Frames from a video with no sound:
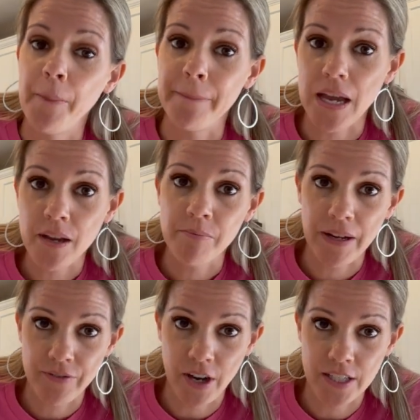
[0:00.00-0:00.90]
make
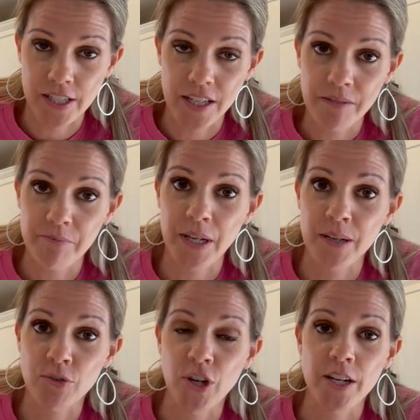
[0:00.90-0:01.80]
my frosting, but
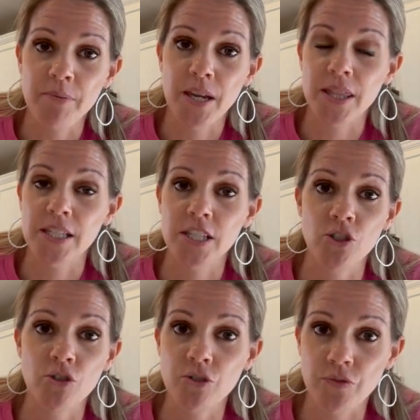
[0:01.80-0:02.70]
I'm trying to make this as
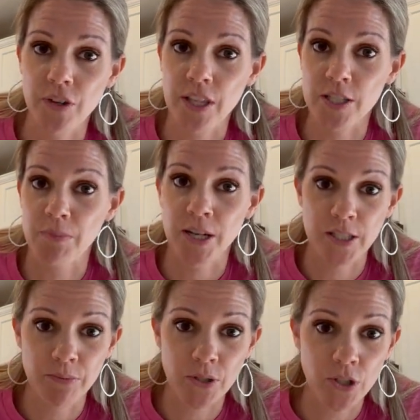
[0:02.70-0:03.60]
user-friendly as
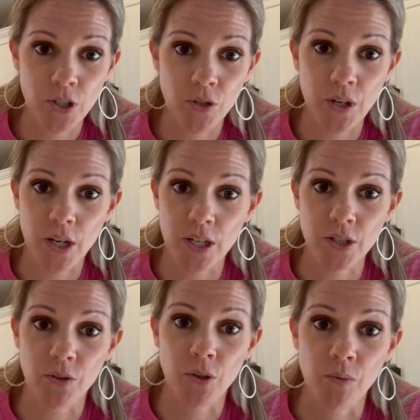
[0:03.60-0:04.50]
possible. So you can
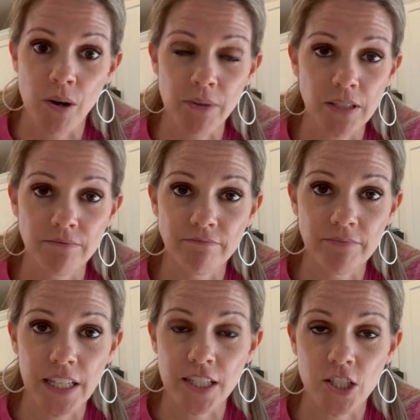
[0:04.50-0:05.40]
also go to Walmart,
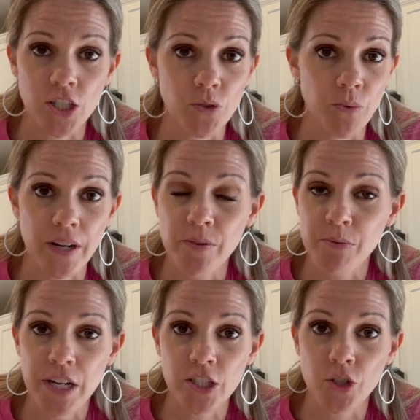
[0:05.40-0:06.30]
get just whatever
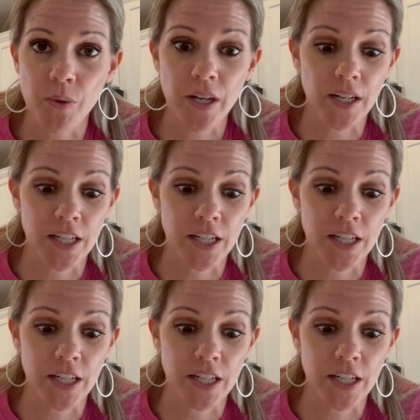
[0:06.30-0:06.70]
brand you want.